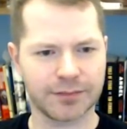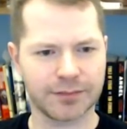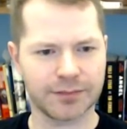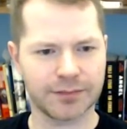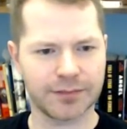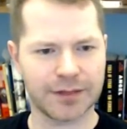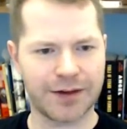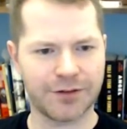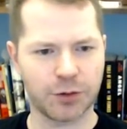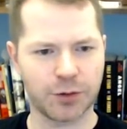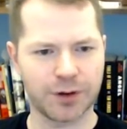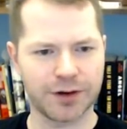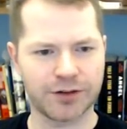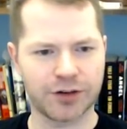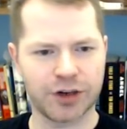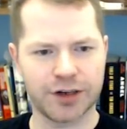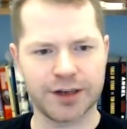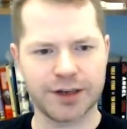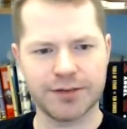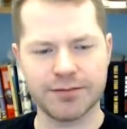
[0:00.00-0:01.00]
Everyone's
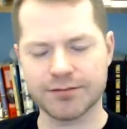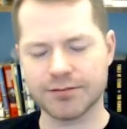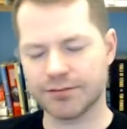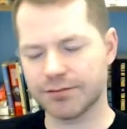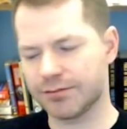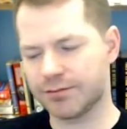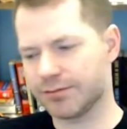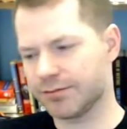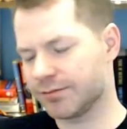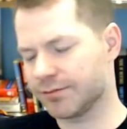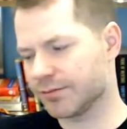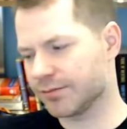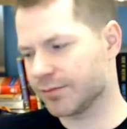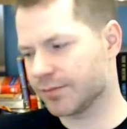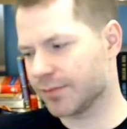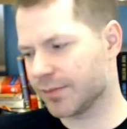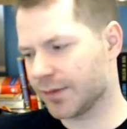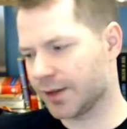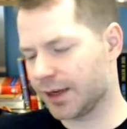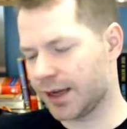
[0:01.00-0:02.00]
good.
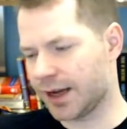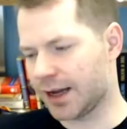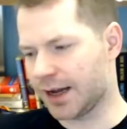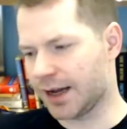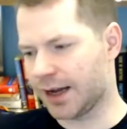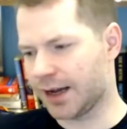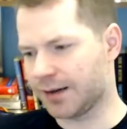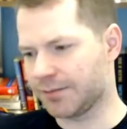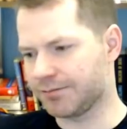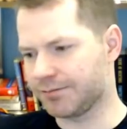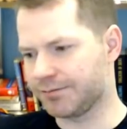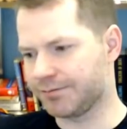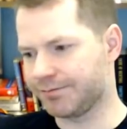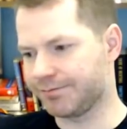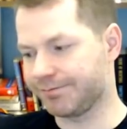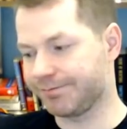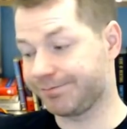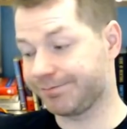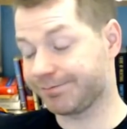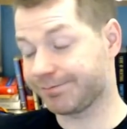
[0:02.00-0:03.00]

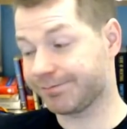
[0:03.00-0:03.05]
Um,